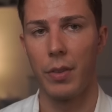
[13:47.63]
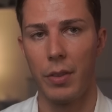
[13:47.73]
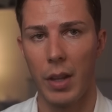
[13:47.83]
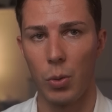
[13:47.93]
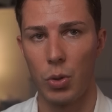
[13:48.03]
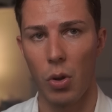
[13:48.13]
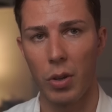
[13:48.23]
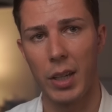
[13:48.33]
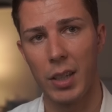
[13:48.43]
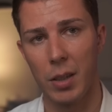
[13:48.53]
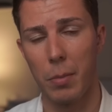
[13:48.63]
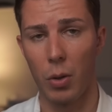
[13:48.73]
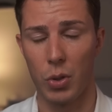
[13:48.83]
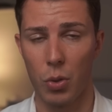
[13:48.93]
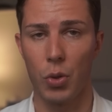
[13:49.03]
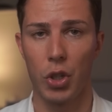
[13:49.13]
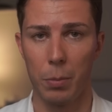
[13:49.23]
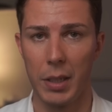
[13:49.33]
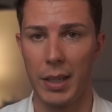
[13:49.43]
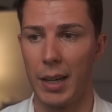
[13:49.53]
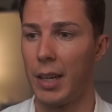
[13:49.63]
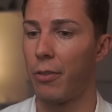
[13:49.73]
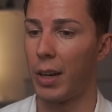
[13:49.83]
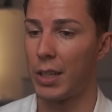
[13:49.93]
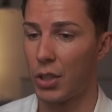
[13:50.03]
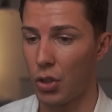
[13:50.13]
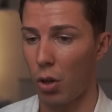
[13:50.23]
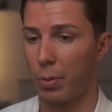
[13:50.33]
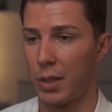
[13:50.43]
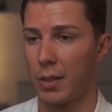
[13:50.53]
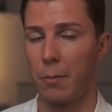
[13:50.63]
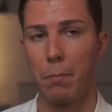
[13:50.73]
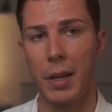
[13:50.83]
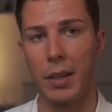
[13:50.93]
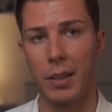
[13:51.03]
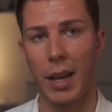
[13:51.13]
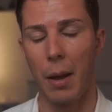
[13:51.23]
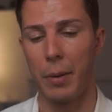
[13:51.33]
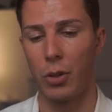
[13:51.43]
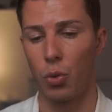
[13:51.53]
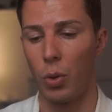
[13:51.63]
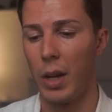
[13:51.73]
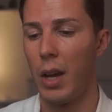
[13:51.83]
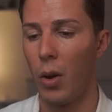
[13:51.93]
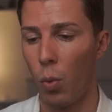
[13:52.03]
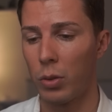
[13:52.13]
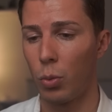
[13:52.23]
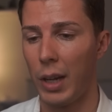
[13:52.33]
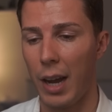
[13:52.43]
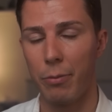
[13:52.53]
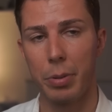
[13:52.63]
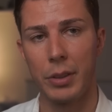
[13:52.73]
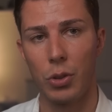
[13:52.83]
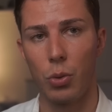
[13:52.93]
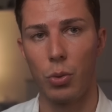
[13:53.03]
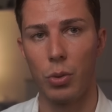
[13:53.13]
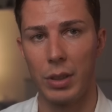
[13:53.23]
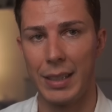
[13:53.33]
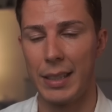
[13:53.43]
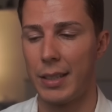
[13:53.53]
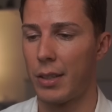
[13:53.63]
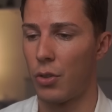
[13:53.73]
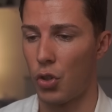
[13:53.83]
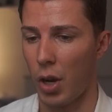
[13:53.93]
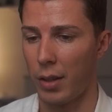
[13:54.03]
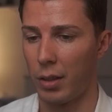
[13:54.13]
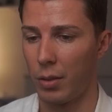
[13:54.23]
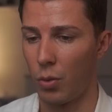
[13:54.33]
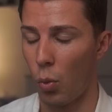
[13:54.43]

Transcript: Now, talking about social media, if I stopped being a cabin crew, what will happen to this channel?